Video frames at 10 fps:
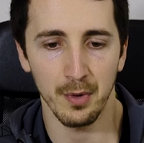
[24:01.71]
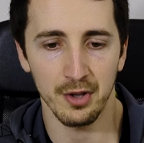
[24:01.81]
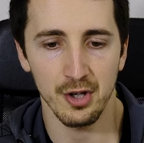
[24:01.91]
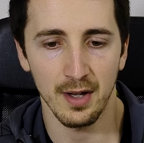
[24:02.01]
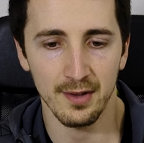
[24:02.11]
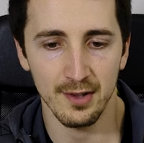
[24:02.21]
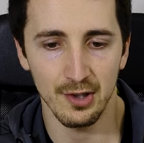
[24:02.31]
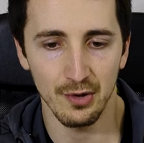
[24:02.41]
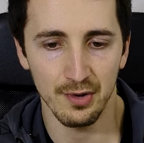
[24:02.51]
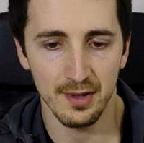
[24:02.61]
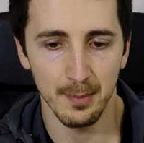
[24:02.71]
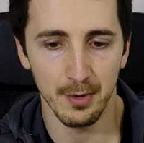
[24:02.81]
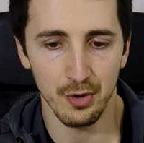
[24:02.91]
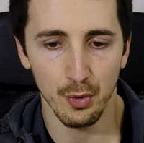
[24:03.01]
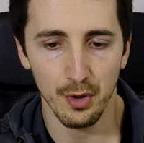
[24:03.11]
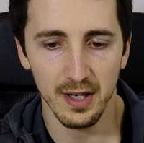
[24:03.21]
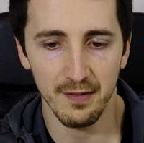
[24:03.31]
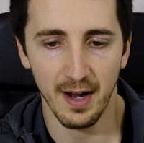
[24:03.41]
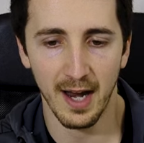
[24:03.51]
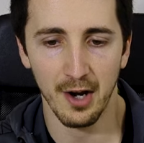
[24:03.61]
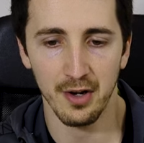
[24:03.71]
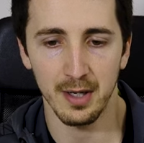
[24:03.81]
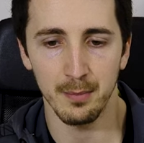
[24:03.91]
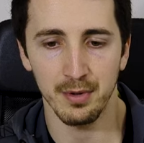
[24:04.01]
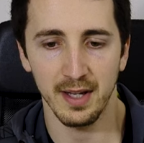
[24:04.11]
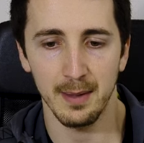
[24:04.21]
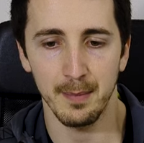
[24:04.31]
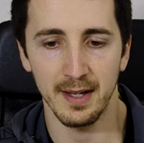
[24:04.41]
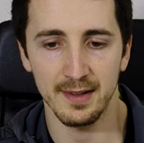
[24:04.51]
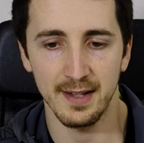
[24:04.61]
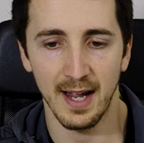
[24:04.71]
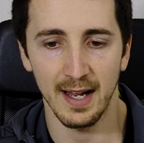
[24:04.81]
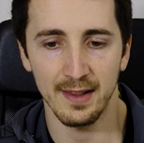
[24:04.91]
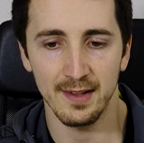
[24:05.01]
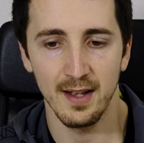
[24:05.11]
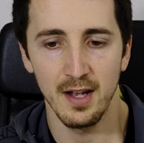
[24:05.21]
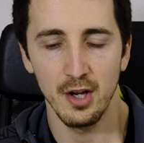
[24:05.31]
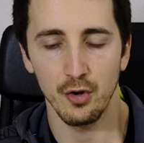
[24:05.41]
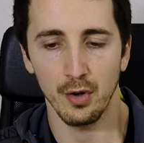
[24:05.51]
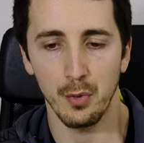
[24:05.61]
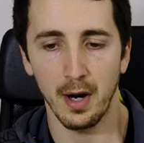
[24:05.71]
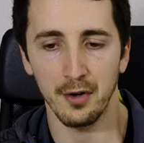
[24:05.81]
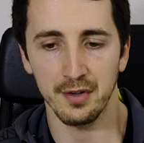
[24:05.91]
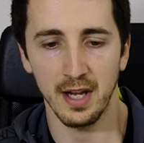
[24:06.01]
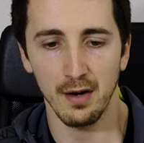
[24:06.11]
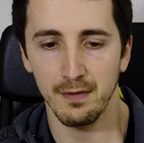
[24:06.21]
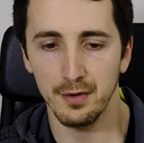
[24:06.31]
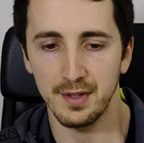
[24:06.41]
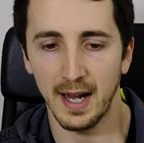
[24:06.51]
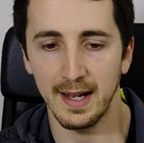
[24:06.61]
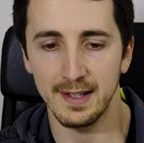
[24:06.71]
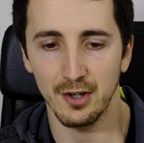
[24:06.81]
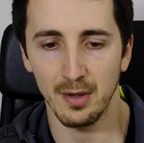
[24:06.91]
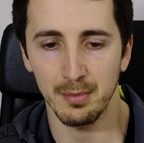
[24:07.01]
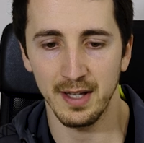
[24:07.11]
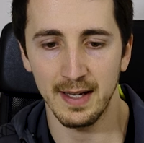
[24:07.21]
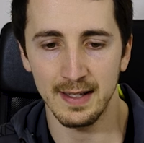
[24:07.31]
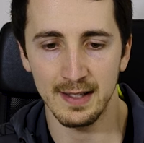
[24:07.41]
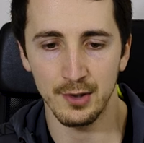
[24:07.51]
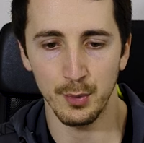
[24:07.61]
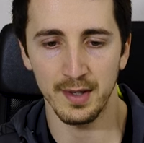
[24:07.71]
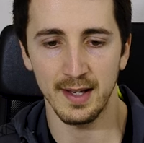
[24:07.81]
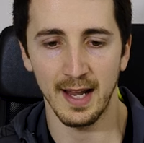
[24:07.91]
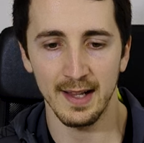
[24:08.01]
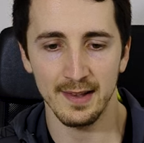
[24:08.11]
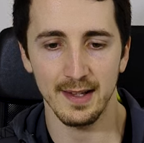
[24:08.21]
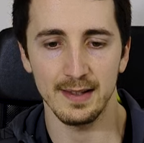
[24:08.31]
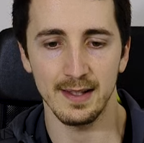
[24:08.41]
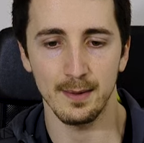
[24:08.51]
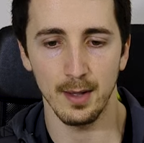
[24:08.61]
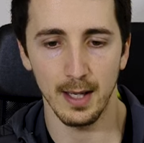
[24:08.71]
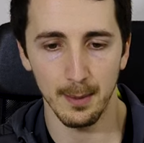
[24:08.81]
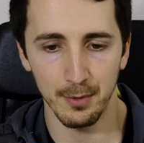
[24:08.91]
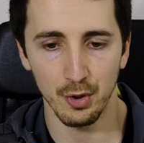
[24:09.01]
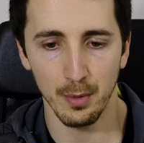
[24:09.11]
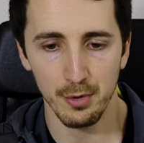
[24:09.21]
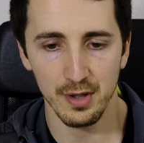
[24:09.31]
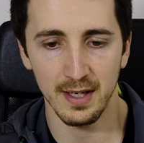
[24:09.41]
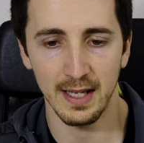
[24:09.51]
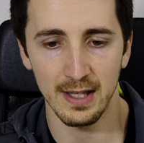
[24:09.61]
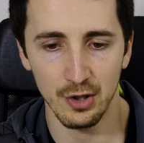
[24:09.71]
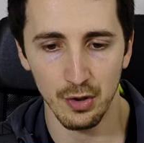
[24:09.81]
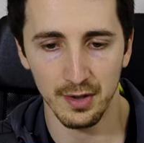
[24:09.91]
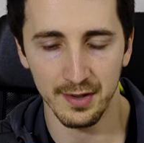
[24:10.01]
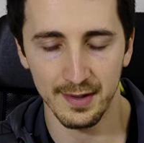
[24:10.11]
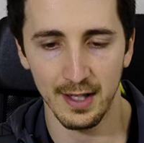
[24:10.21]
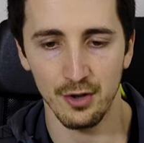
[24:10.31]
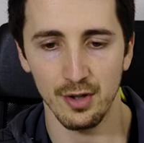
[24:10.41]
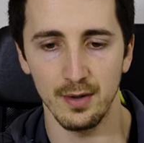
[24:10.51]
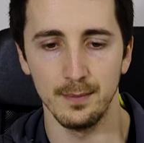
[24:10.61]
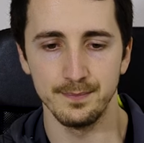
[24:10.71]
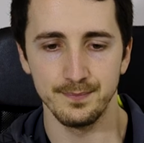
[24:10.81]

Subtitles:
which constitutes the majority of iron in plant-based diets, requires careful dietary planning to enhance its absorption and utilization.